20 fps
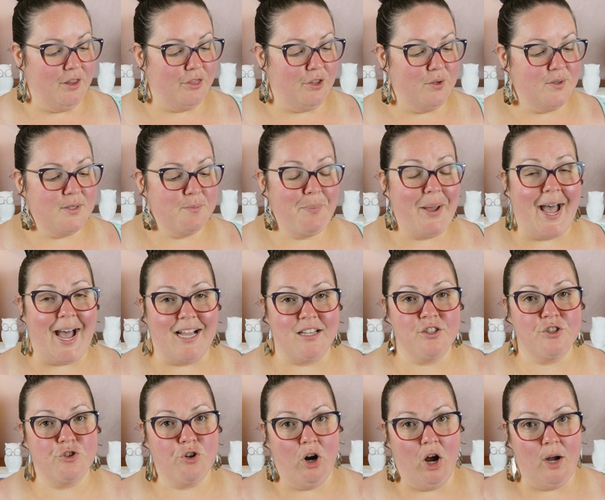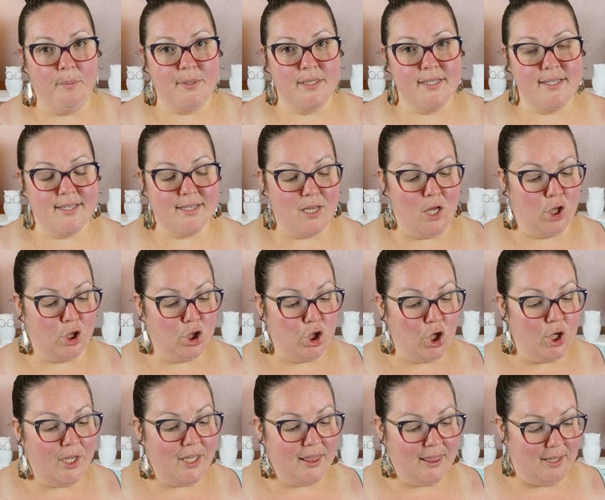those past traumas,
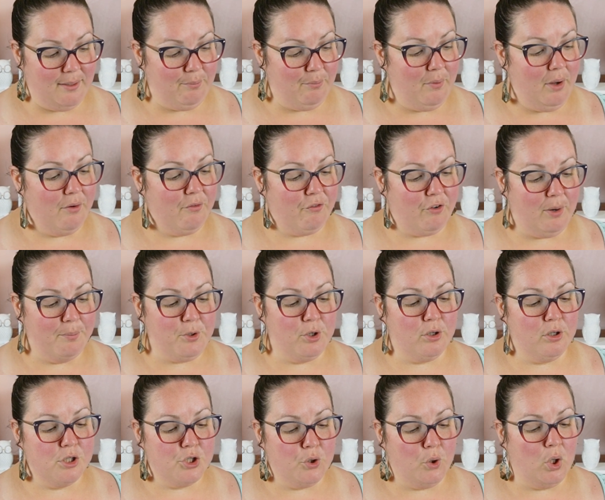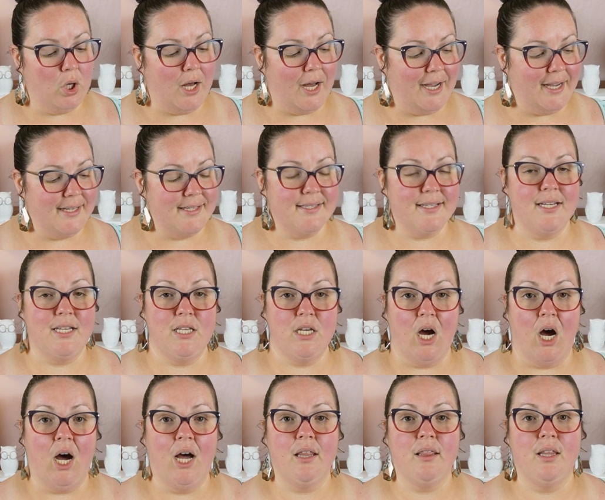look at them from your adult eyes,
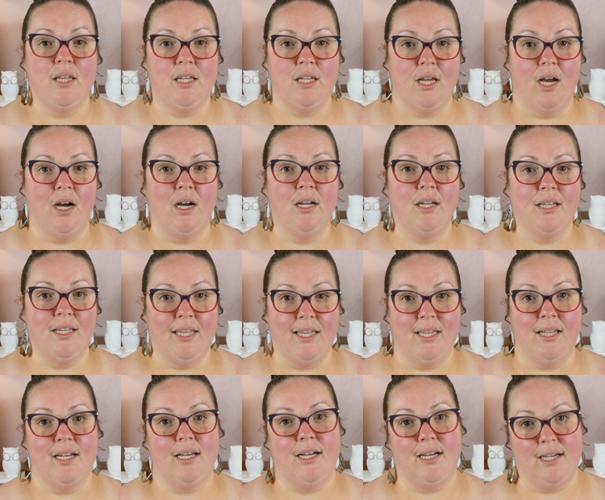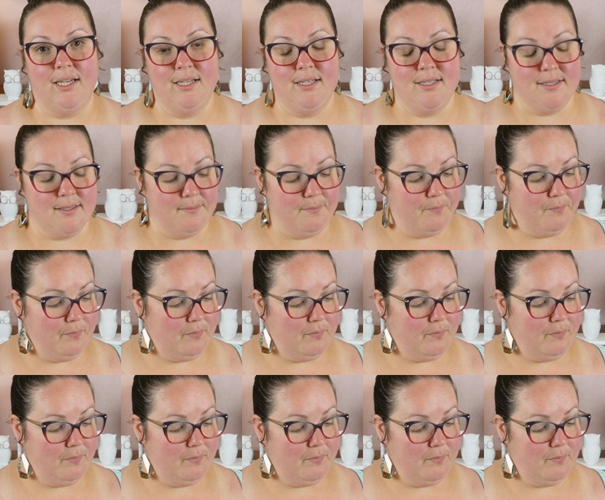not the young kid eyes.